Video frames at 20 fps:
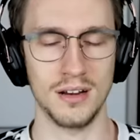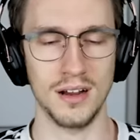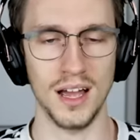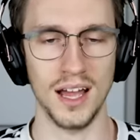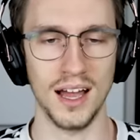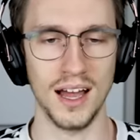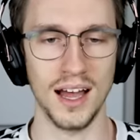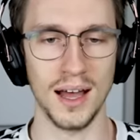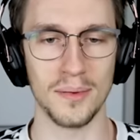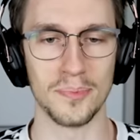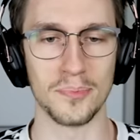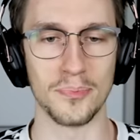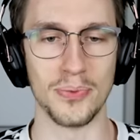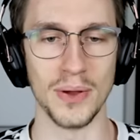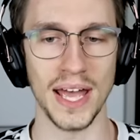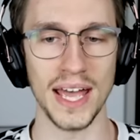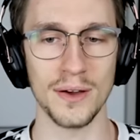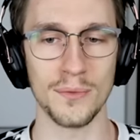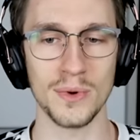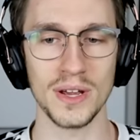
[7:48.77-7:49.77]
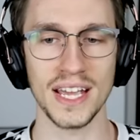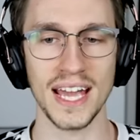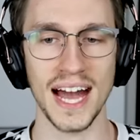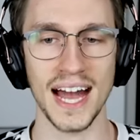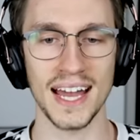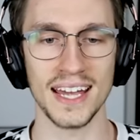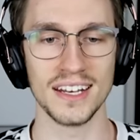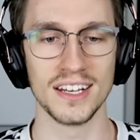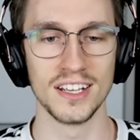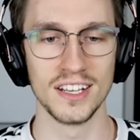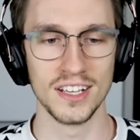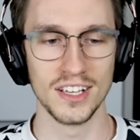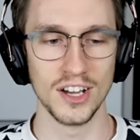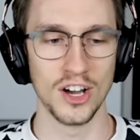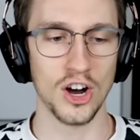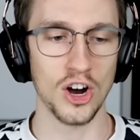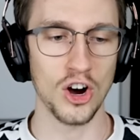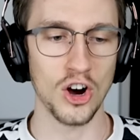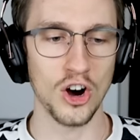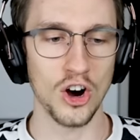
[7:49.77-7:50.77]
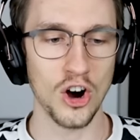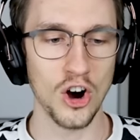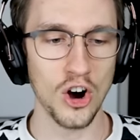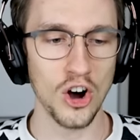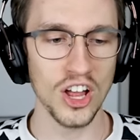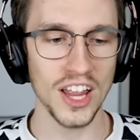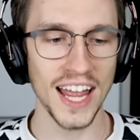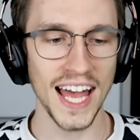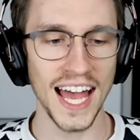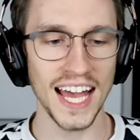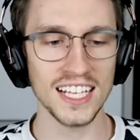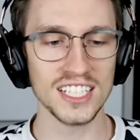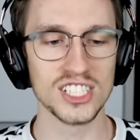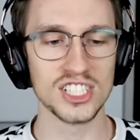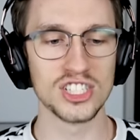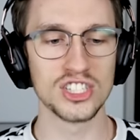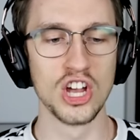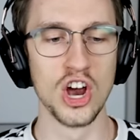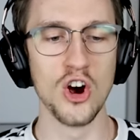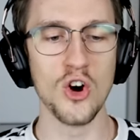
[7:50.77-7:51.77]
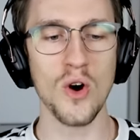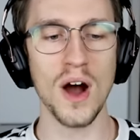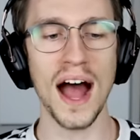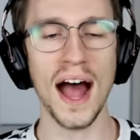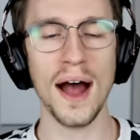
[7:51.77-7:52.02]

I bet we got a whole ass 2